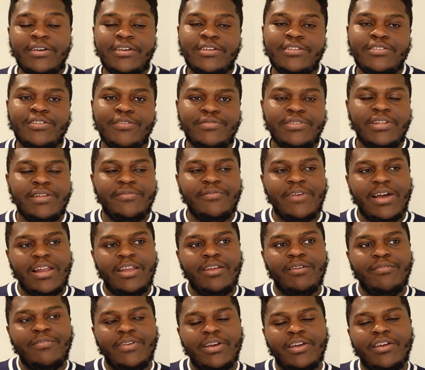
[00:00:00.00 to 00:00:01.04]
So obviously the
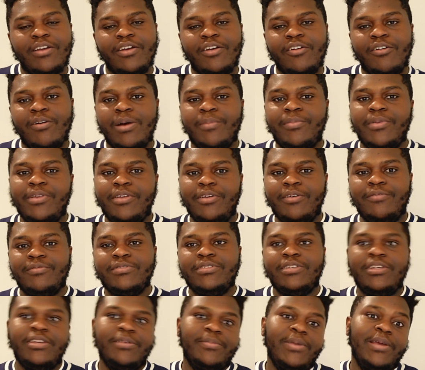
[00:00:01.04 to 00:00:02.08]
value of it can go up and you
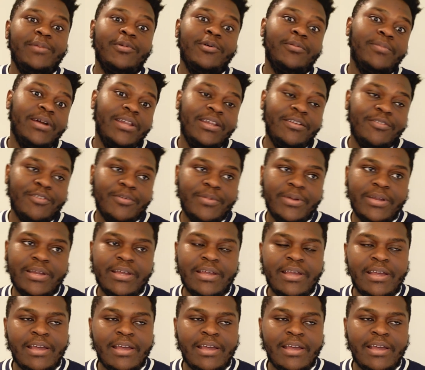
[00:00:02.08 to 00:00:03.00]
obviously can make more money from it.